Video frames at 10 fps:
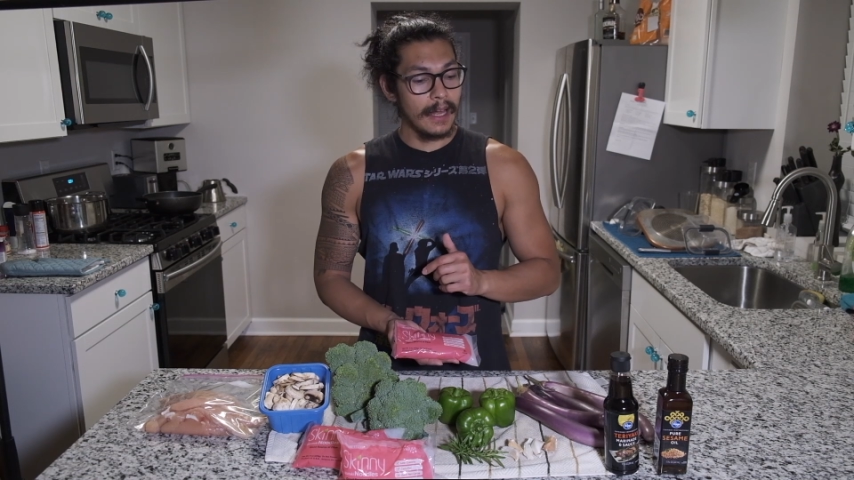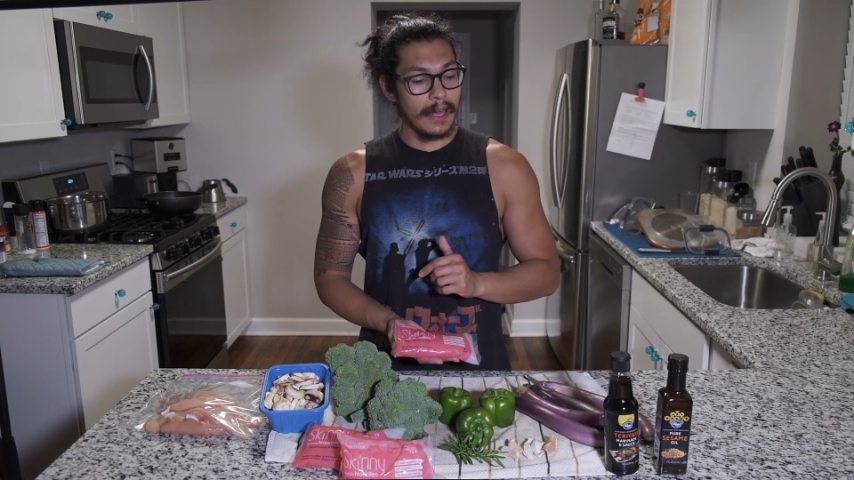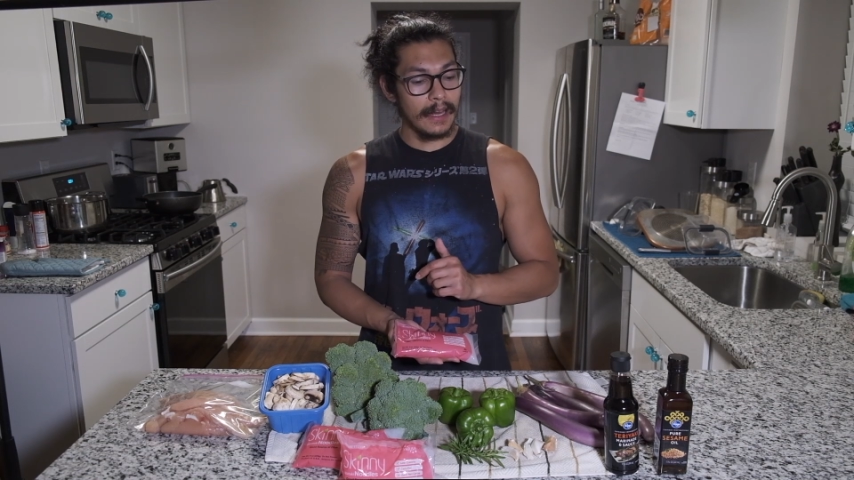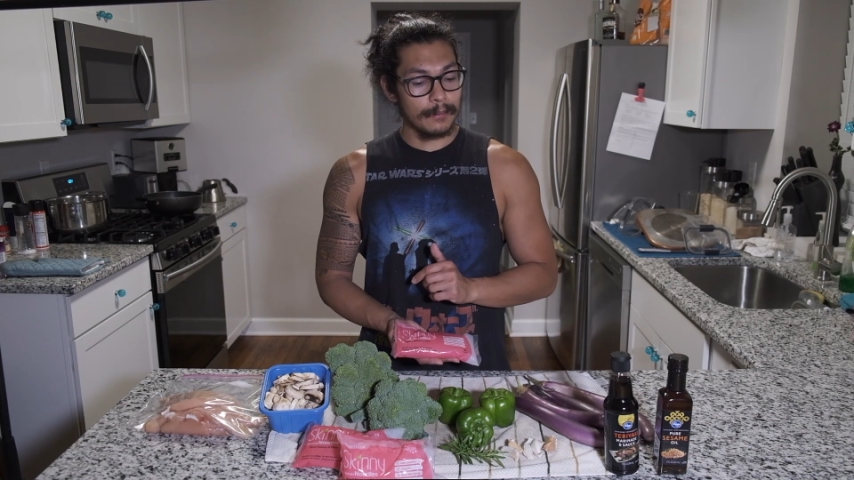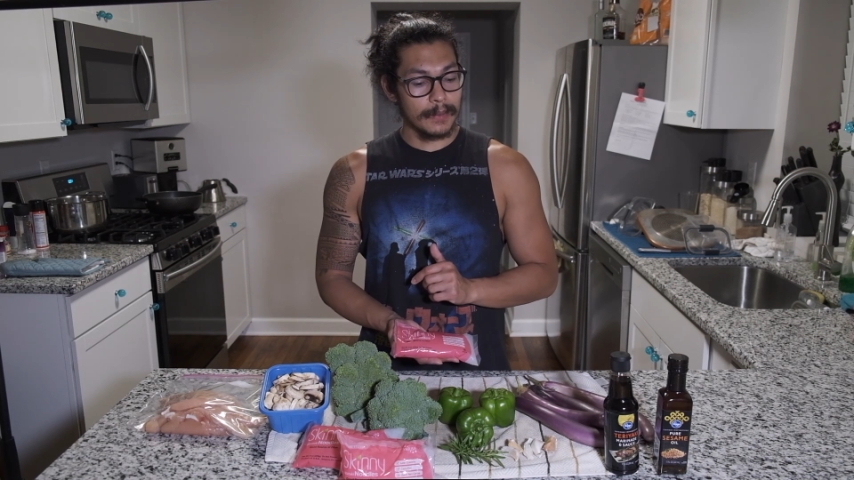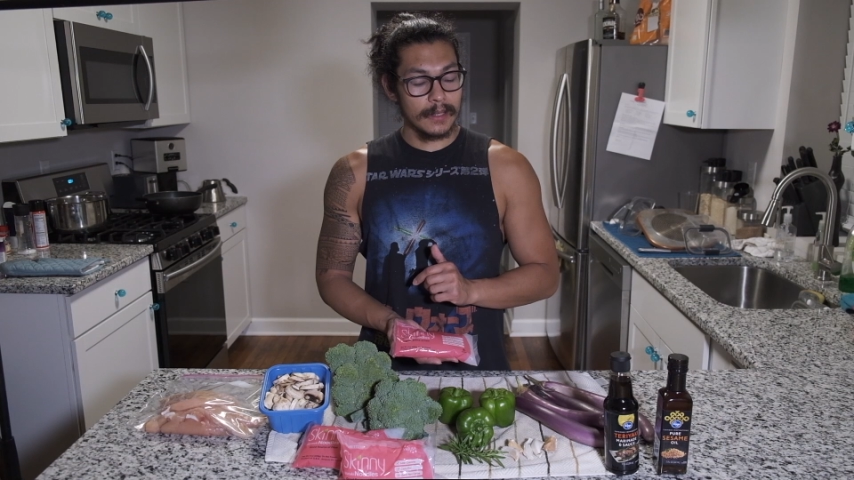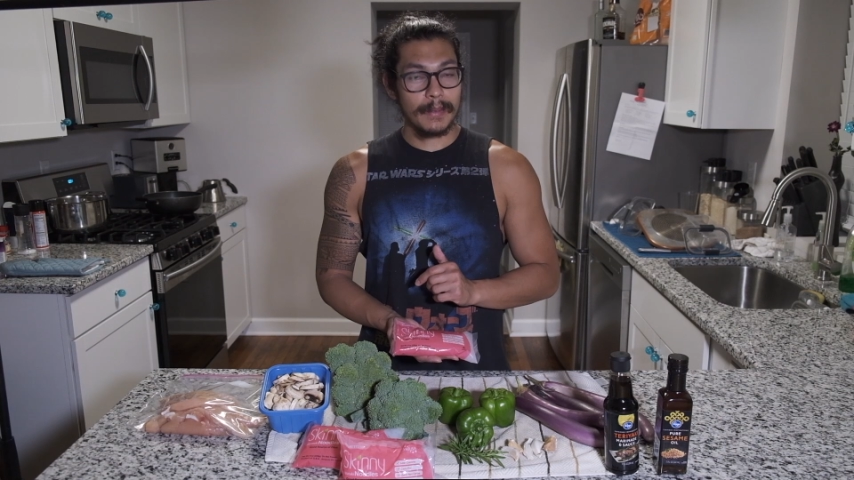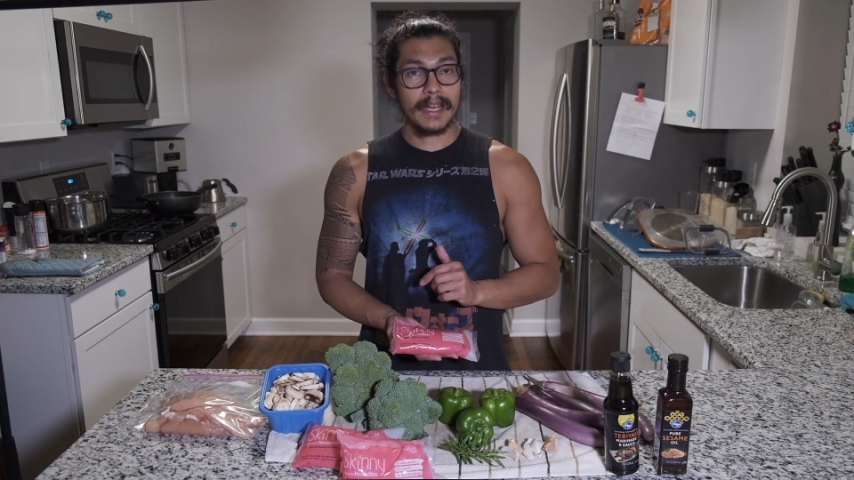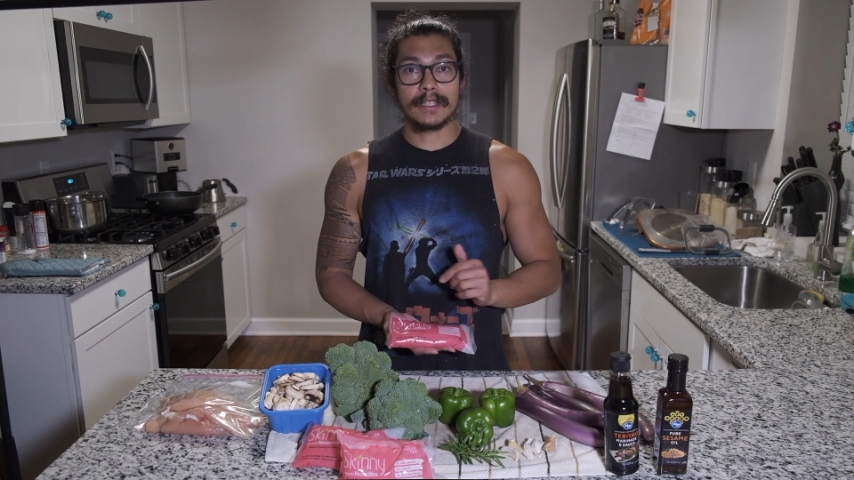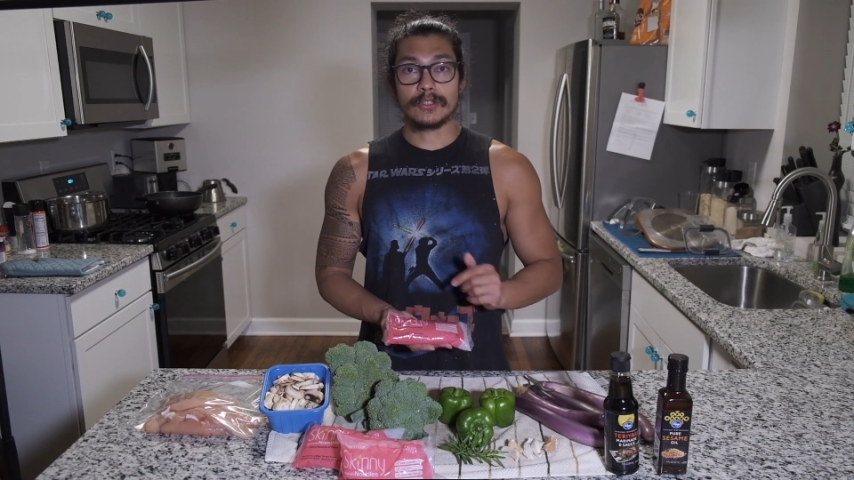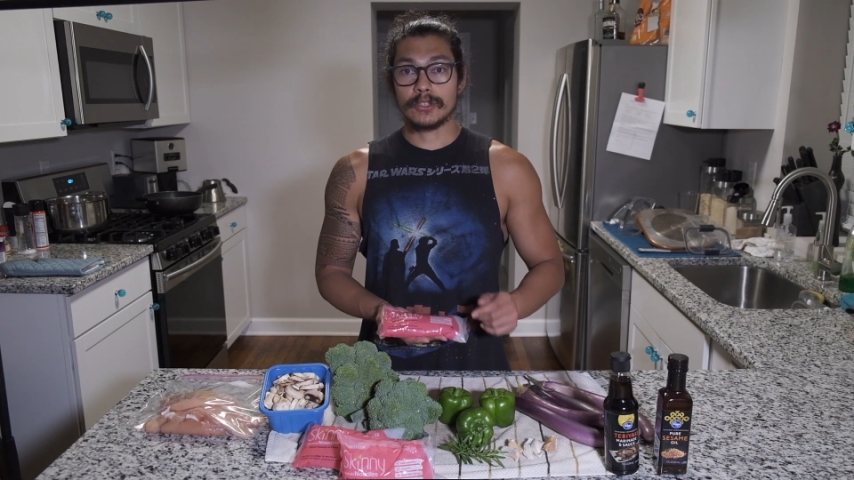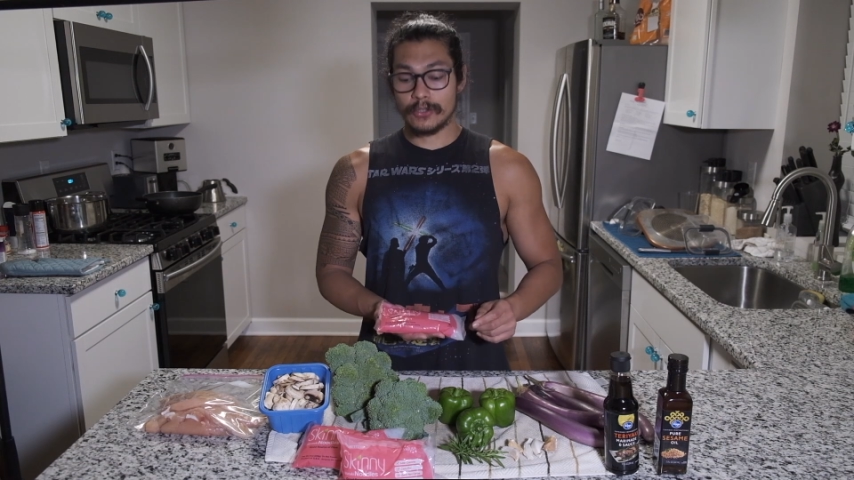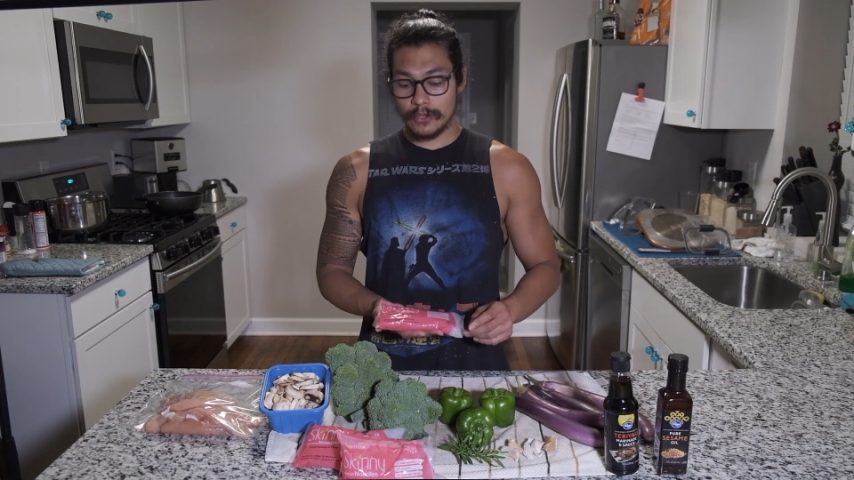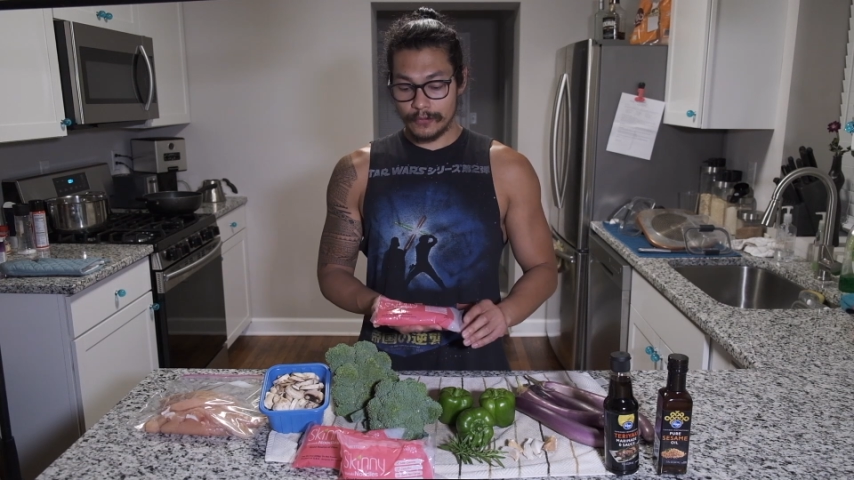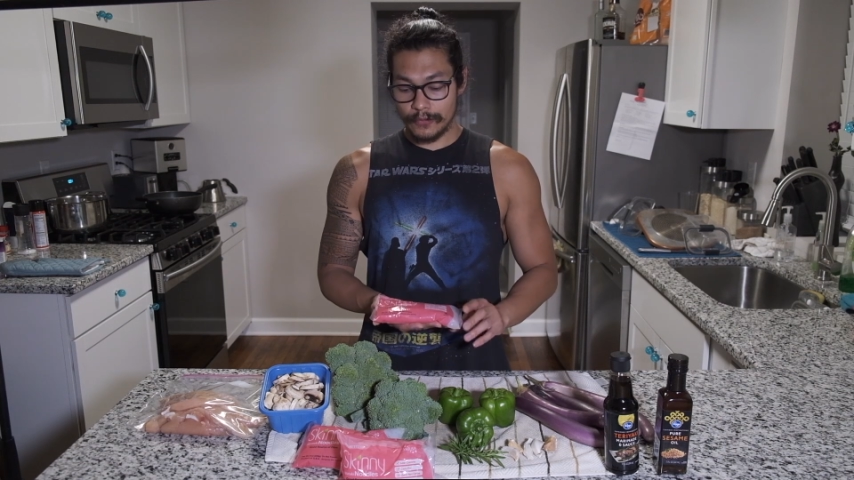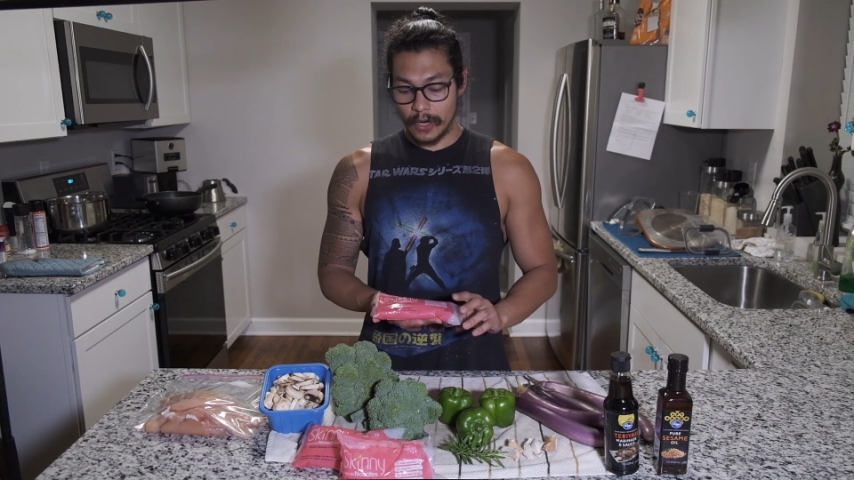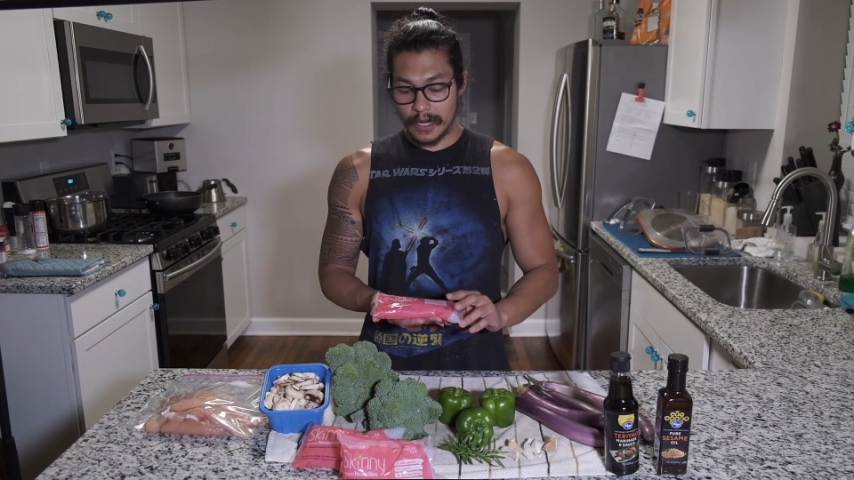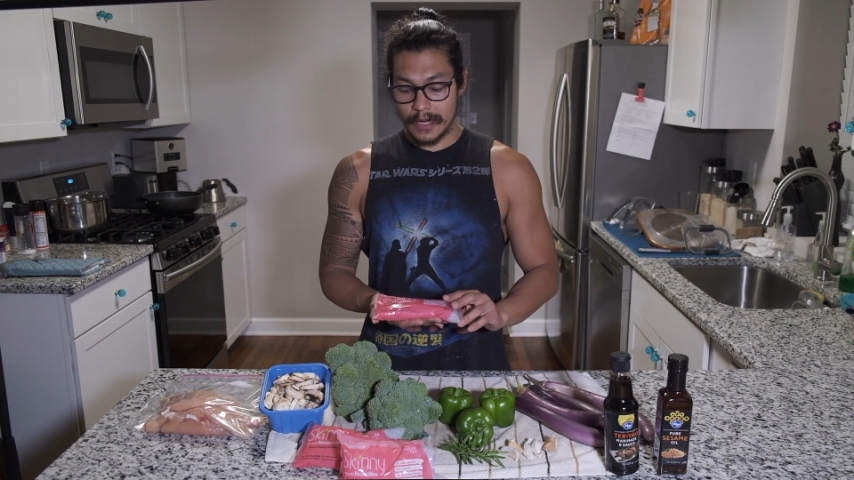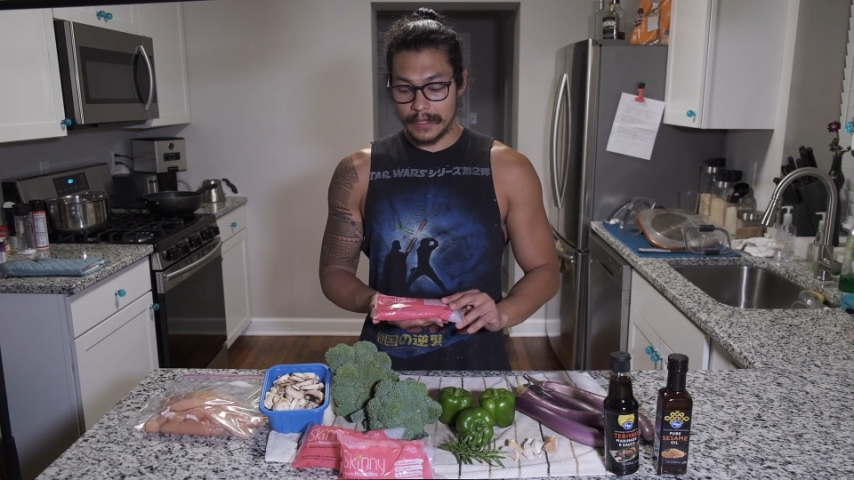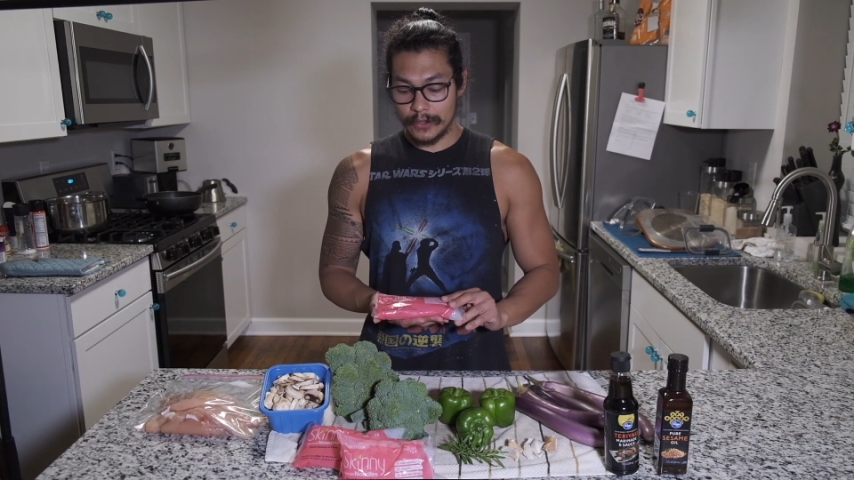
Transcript: and I'm going to make a stir fry